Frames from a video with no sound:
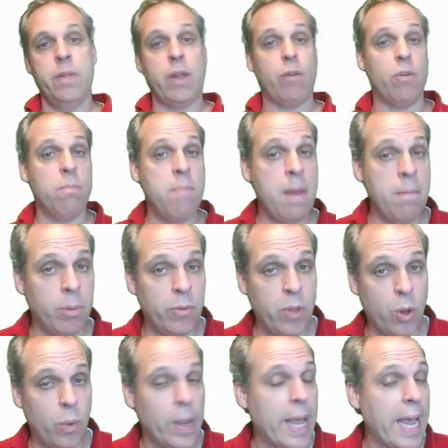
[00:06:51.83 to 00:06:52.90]
Now remember
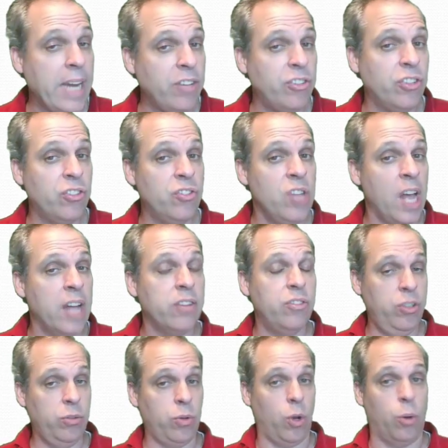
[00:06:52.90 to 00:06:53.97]
though, h is not
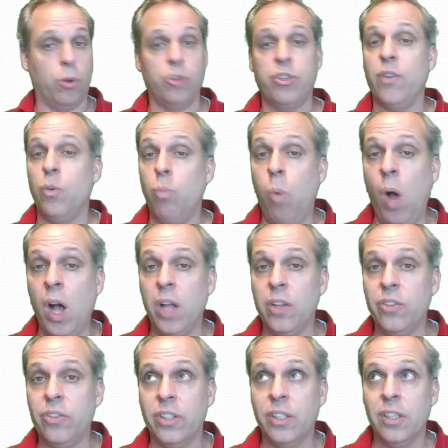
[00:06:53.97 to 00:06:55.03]
0, because if it
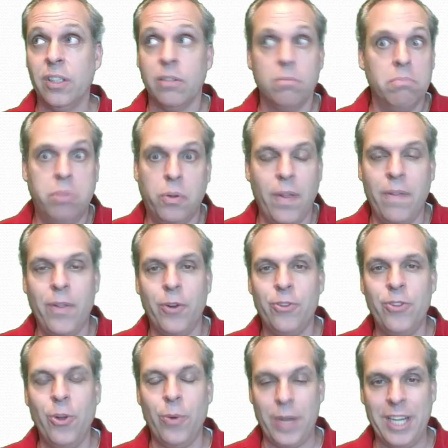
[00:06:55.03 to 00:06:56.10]
was, well then
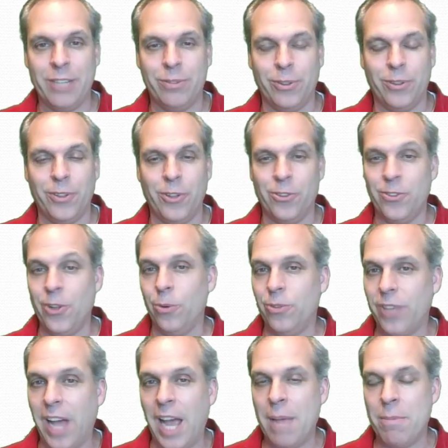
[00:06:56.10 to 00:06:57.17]
there's no interval, there's no
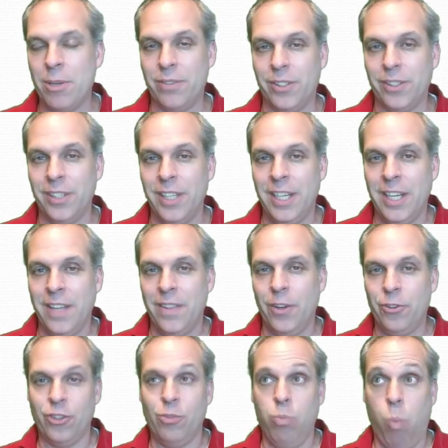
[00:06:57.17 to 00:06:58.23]
time interval.
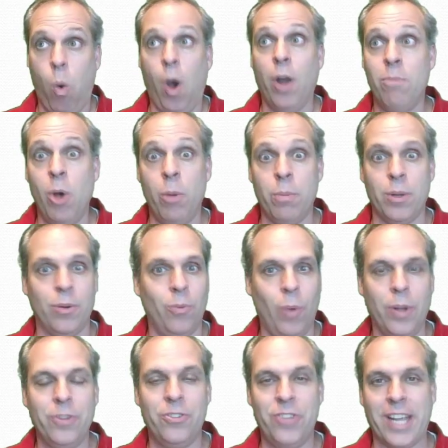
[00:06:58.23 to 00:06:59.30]
There's just 1 moment,
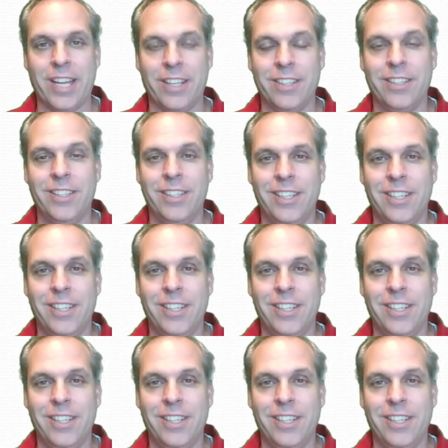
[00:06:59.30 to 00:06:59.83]
1 second.